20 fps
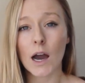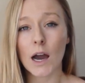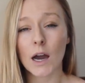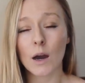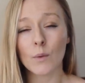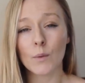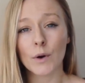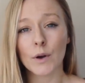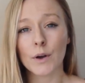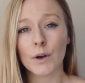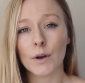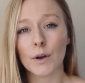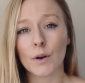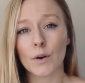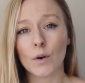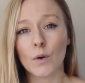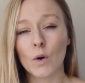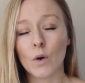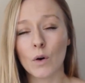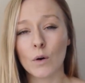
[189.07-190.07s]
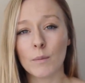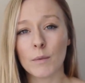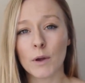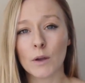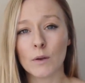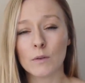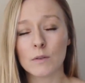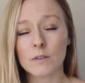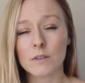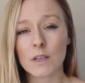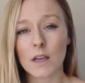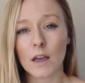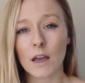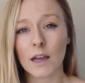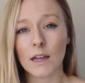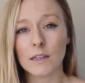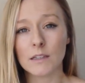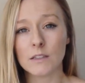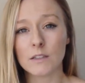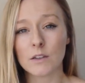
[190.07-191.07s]
our hormones
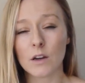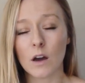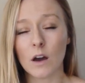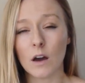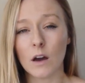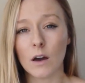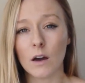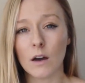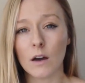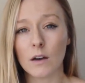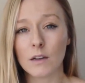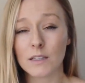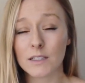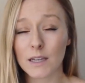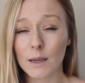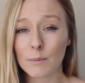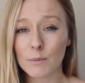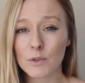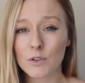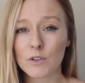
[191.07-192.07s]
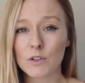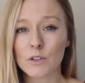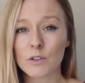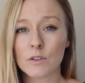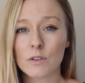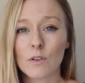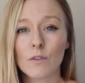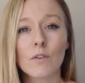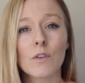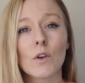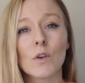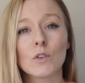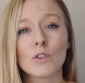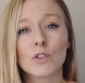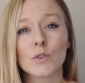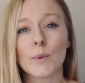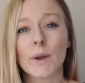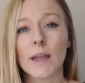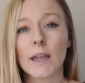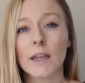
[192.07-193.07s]
and our temperatures
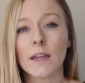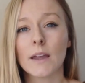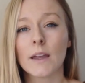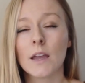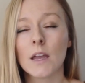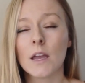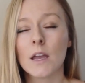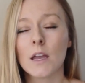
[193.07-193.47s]
fluctuate.